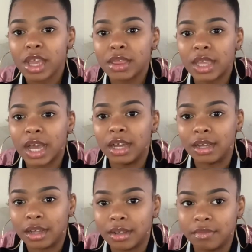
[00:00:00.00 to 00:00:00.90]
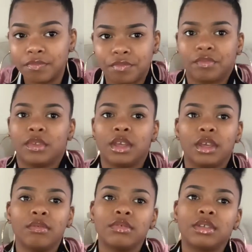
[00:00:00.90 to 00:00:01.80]
that
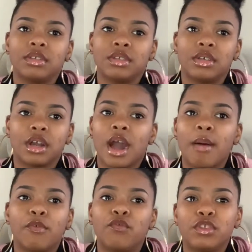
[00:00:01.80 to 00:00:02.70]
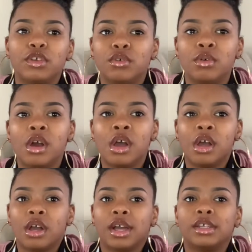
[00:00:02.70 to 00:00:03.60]
it wasn't a common flu.
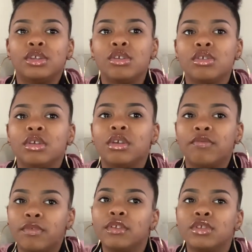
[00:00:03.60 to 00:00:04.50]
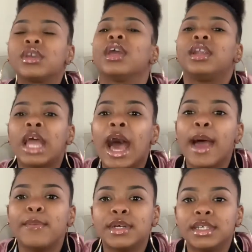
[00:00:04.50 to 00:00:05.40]
Cause usually flus you can
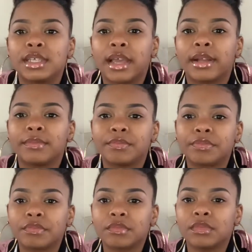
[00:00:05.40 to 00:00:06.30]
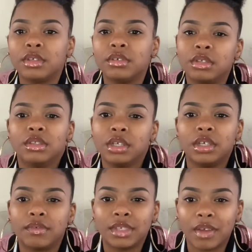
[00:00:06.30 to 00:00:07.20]
die, but it's like you can
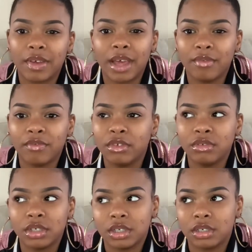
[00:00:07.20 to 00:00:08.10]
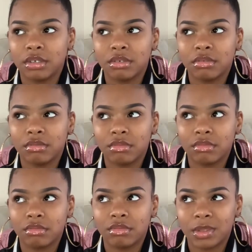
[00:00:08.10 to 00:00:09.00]
live. Cause I've had flu
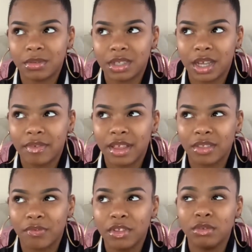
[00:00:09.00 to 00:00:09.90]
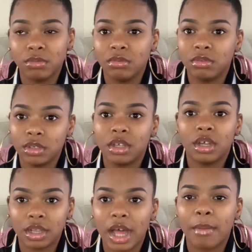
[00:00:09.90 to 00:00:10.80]
I've had the flu
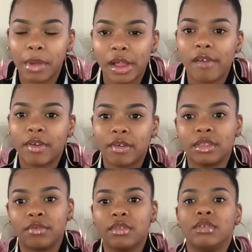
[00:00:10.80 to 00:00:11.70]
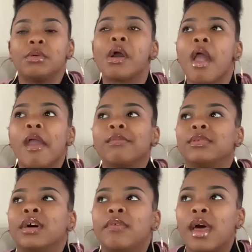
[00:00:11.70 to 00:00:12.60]
a lot in my life. I've had the flu,
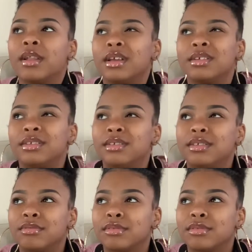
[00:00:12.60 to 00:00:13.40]
but I've had it like since